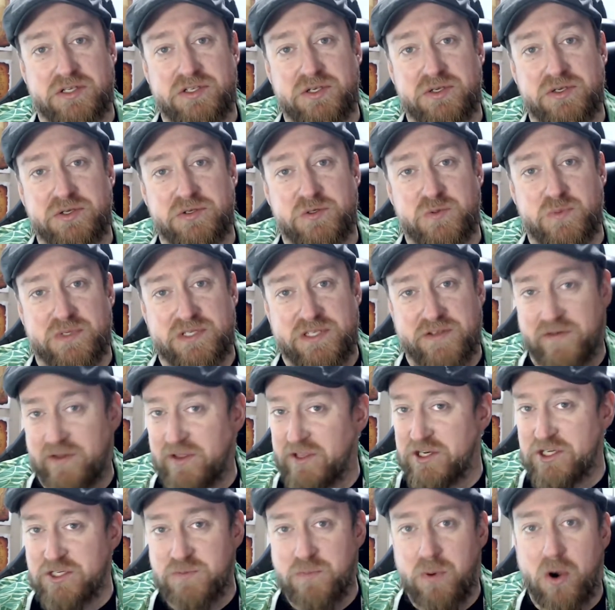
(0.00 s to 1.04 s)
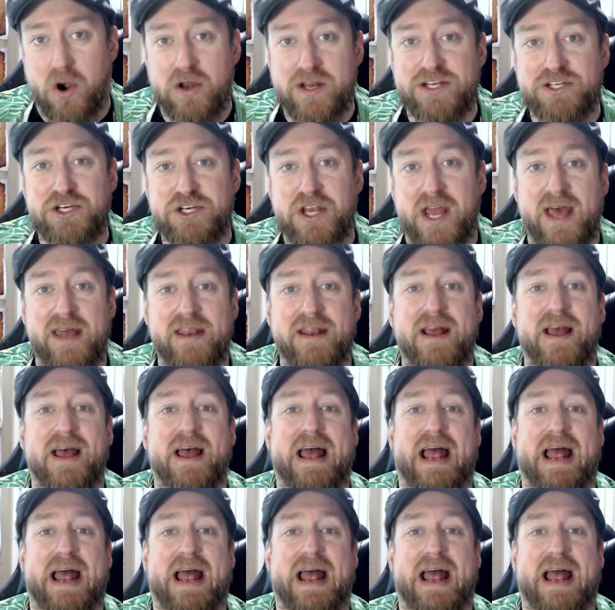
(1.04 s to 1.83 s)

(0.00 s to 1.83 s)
to specifically just party chat,